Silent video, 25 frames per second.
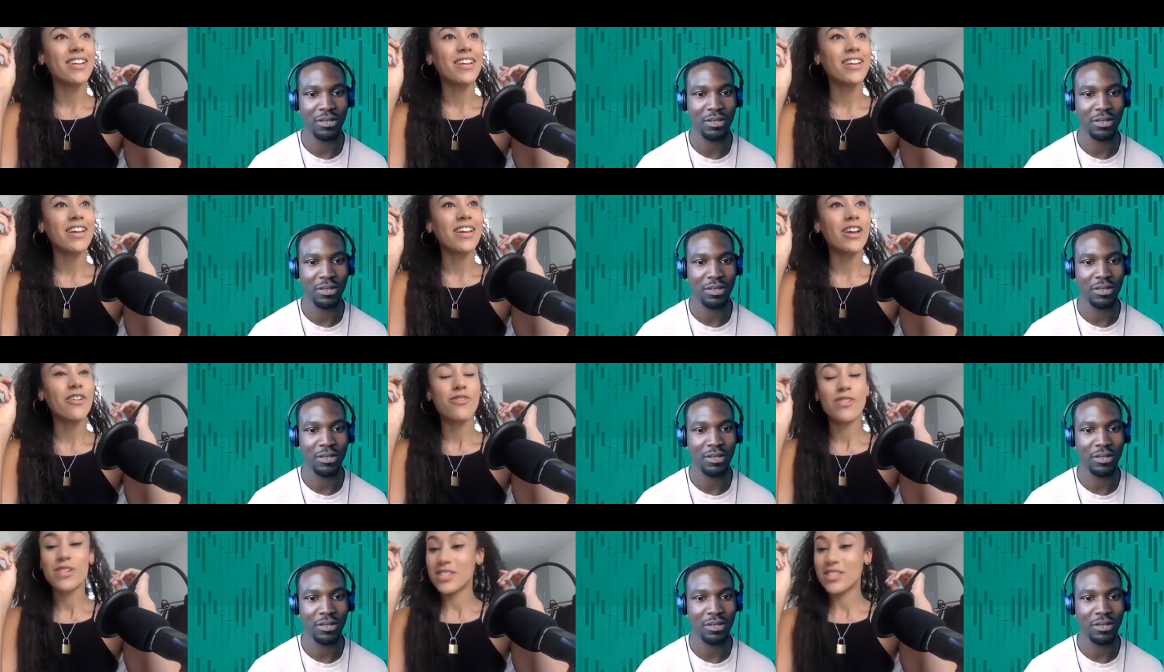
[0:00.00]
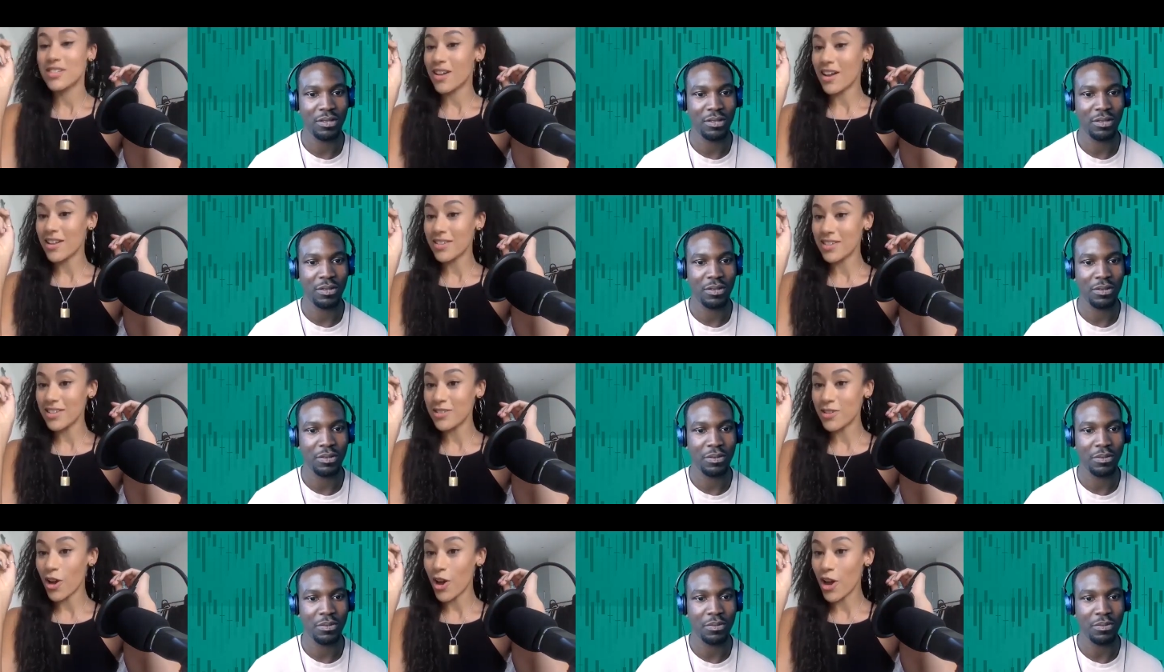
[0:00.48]
Speaker 1: if we're
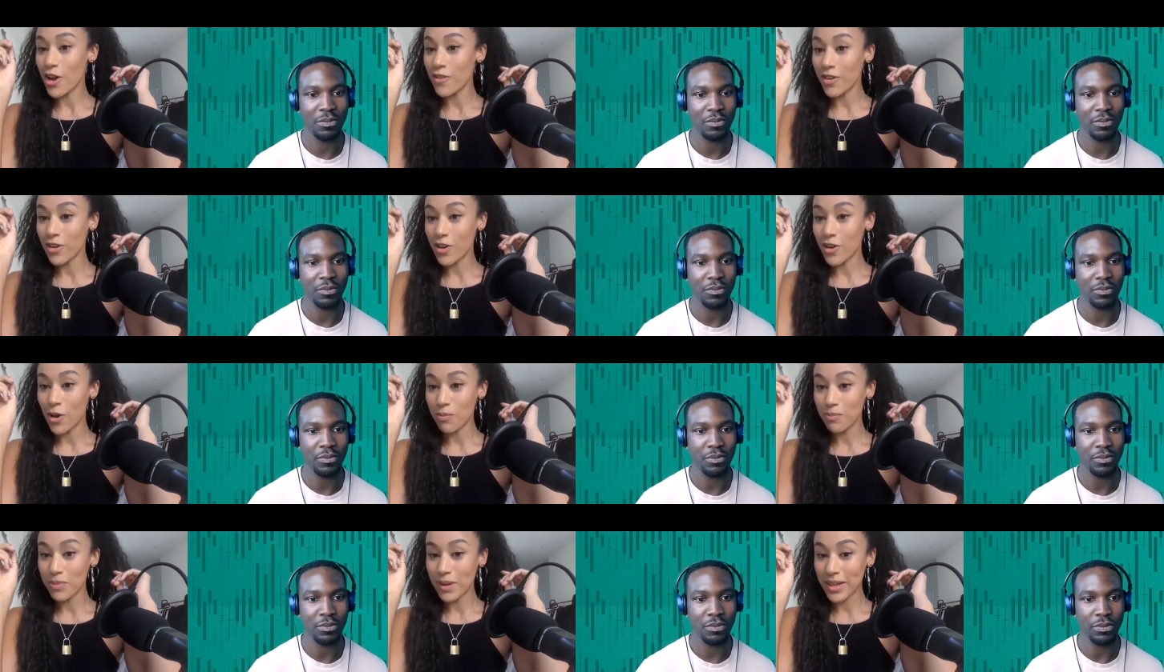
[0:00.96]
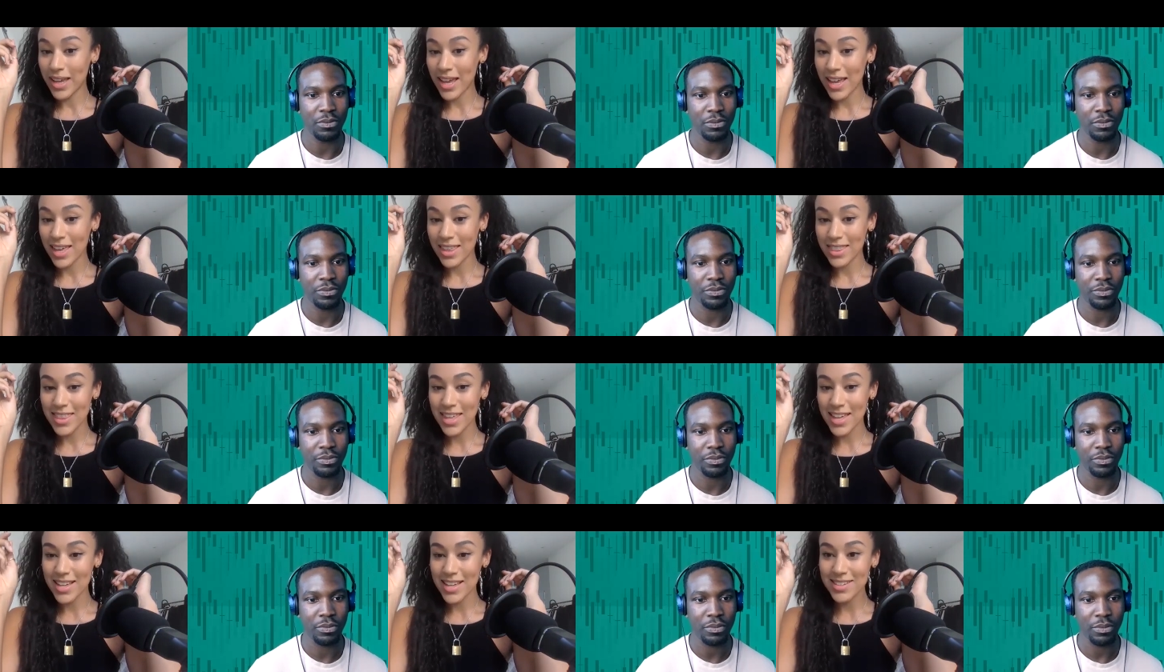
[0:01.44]
starting to
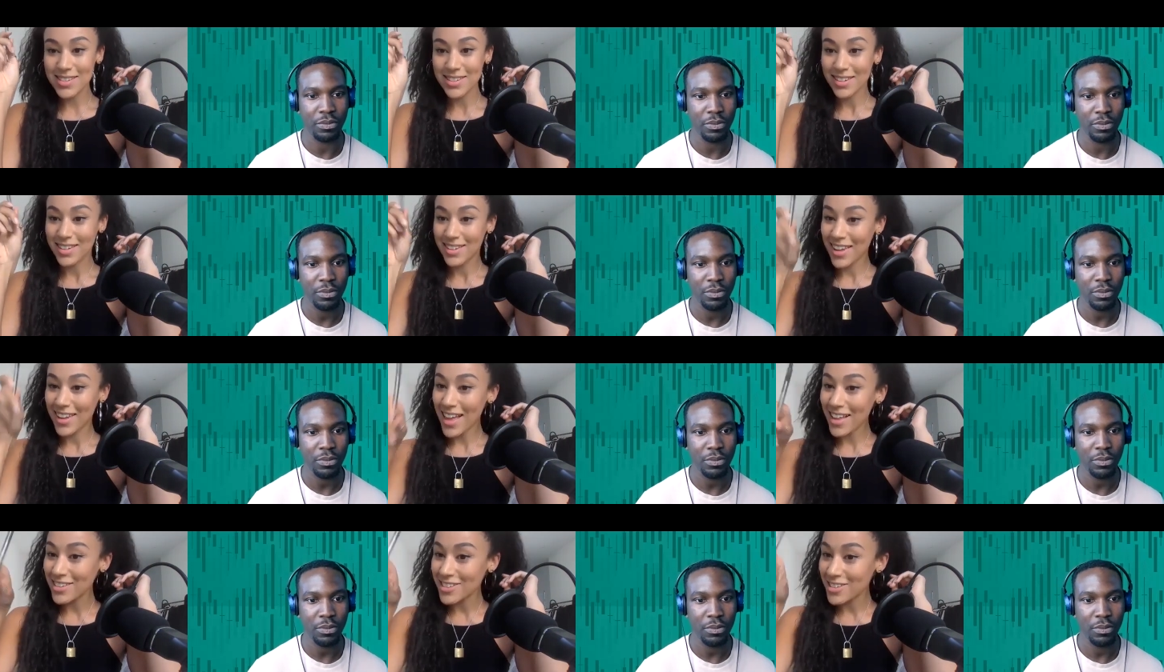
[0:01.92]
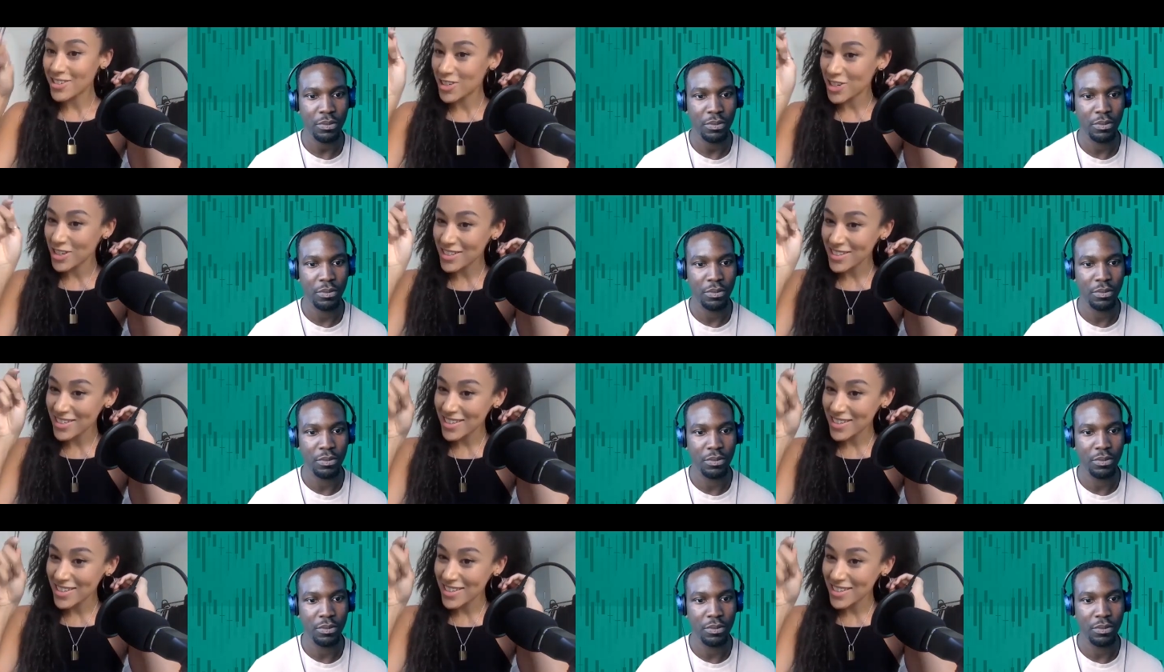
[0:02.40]
overcomplicate things, let's just